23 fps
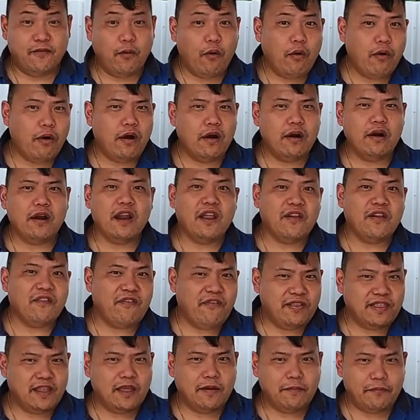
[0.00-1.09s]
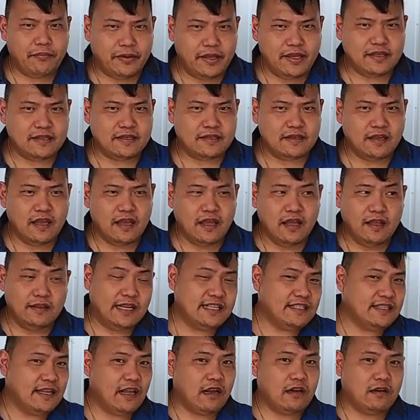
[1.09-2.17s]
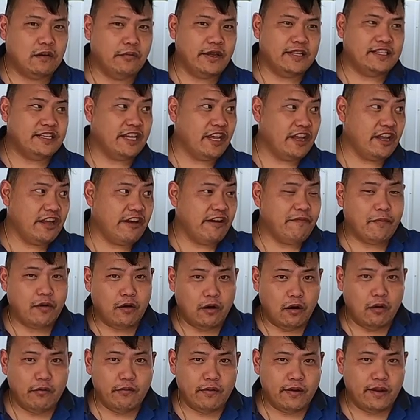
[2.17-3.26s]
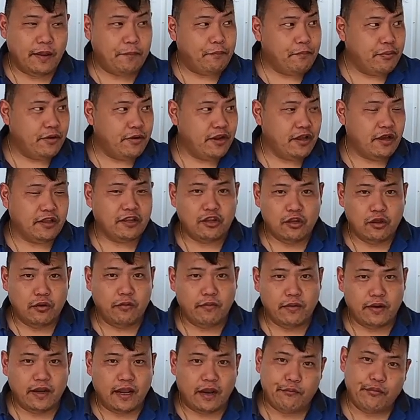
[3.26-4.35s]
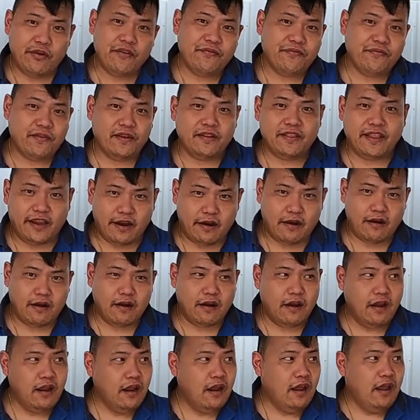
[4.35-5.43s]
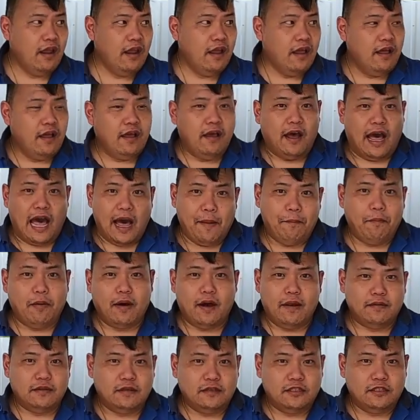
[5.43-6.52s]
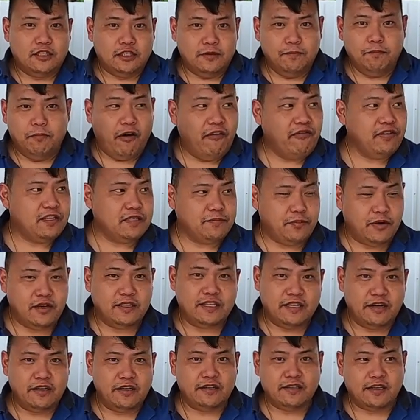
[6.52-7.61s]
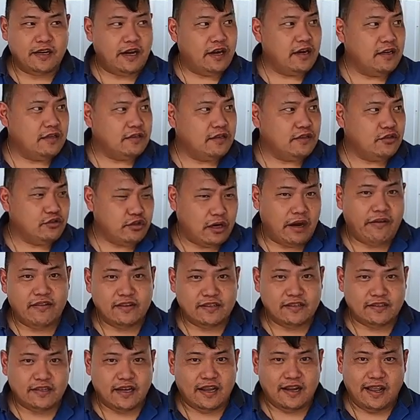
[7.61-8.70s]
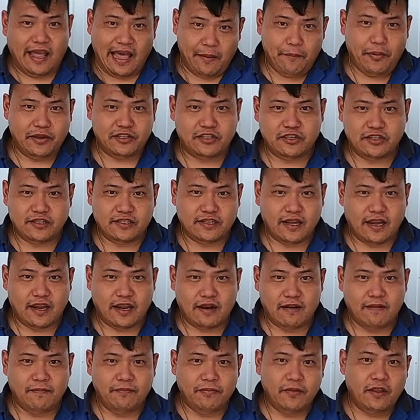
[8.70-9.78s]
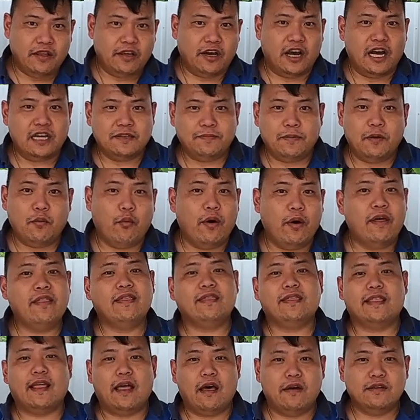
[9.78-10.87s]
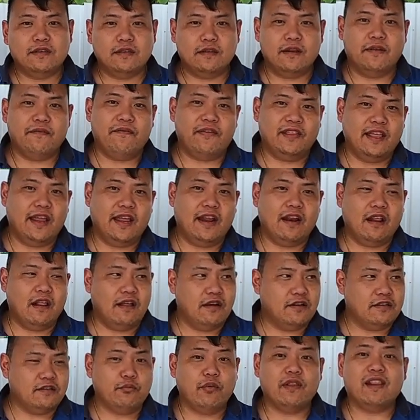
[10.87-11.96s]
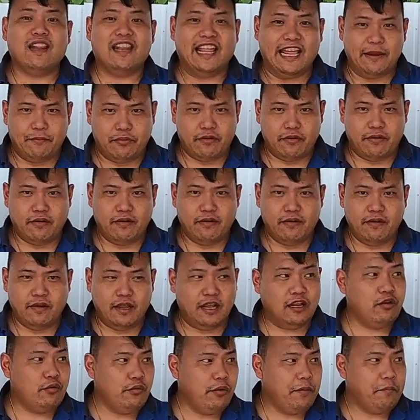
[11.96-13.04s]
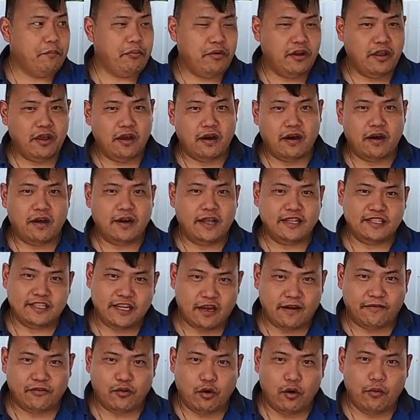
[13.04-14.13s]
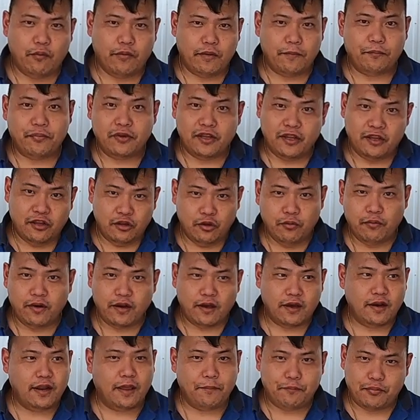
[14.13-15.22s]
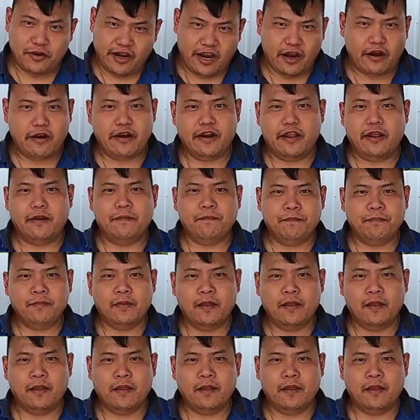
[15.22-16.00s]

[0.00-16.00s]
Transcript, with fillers: $450 a piece. That's not including taking off my old one and putting on a new one and refilling the air. I bought both steer tires, driver's side and passenger side, cost me $1,058 with labor, including putting on and taking off the old one, putting a new one on and put air in it.